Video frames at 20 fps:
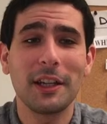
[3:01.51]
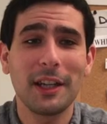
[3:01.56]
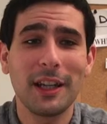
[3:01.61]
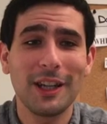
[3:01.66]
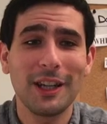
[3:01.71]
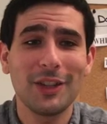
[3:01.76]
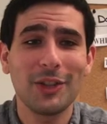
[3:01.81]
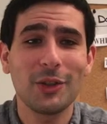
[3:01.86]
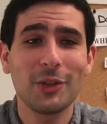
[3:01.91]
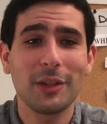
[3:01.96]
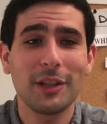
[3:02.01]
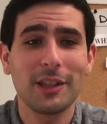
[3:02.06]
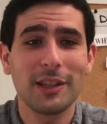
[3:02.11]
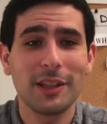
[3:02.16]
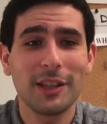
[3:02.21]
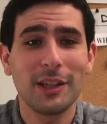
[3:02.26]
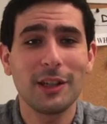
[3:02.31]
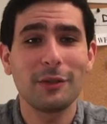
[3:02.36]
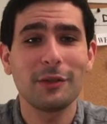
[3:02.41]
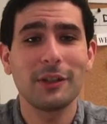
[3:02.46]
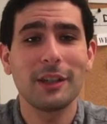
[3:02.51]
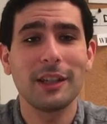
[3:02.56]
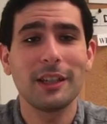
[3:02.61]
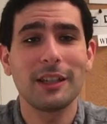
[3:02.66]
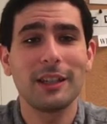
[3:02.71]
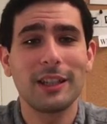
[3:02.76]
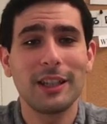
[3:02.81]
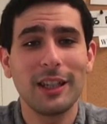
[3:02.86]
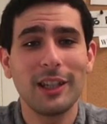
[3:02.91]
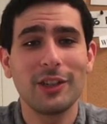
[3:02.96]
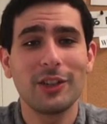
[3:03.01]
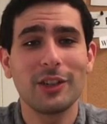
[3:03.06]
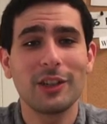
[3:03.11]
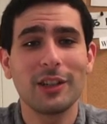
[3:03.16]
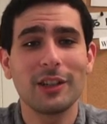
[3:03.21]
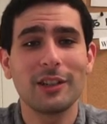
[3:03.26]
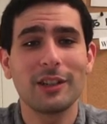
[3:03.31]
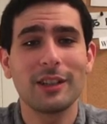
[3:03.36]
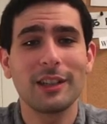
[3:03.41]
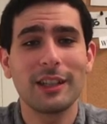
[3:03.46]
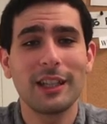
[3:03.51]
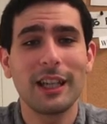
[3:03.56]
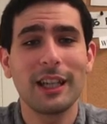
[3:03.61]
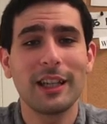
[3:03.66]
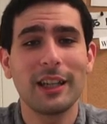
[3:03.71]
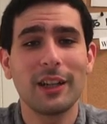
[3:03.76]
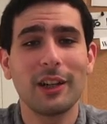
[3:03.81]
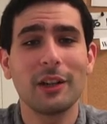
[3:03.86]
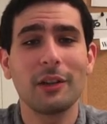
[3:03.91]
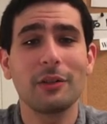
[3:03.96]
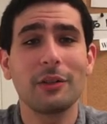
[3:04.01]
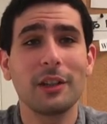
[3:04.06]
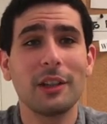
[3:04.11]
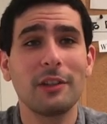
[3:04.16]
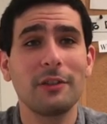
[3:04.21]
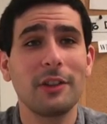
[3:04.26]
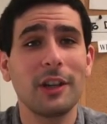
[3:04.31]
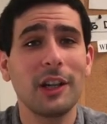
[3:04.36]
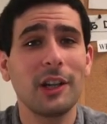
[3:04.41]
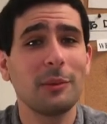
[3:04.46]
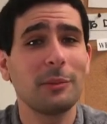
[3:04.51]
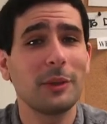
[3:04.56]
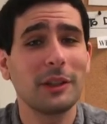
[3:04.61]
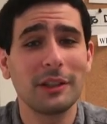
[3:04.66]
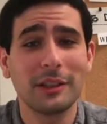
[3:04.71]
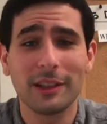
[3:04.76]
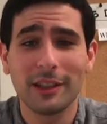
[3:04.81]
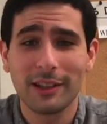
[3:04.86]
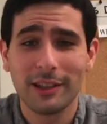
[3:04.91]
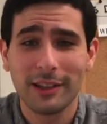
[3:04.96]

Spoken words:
nature itself can teach us to take care of the environment."